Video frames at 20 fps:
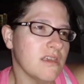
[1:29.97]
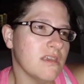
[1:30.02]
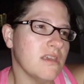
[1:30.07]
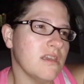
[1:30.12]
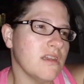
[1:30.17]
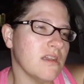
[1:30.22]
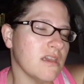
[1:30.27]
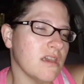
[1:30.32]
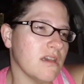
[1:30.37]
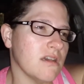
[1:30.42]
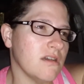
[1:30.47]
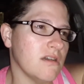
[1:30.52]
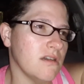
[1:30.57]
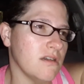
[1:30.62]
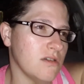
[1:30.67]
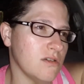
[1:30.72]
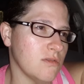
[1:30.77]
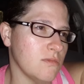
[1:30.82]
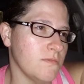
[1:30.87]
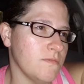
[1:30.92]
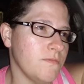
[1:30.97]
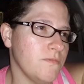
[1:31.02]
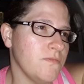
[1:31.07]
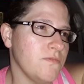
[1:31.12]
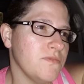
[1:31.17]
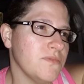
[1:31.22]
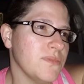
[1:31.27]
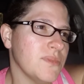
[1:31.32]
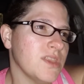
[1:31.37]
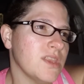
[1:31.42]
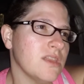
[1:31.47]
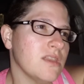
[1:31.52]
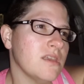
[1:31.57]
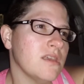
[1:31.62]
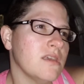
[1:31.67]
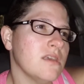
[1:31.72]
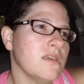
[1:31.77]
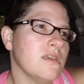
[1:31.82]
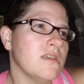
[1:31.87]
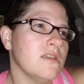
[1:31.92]
Gonna get home,
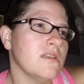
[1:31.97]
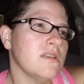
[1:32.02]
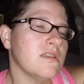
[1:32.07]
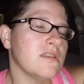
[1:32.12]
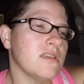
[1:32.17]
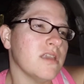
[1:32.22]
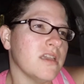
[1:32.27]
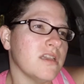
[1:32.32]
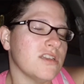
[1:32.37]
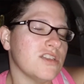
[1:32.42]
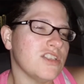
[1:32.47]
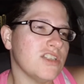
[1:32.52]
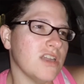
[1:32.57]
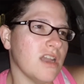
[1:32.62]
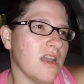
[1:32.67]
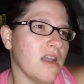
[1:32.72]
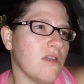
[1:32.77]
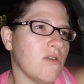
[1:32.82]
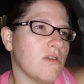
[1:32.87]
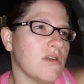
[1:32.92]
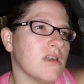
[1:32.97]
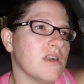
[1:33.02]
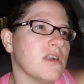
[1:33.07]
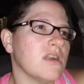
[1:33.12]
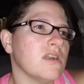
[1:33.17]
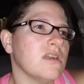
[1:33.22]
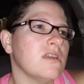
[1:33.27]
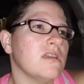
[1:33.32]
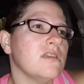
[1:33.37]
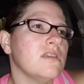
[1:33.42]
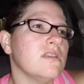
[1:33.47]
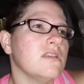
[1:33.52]
take a shower,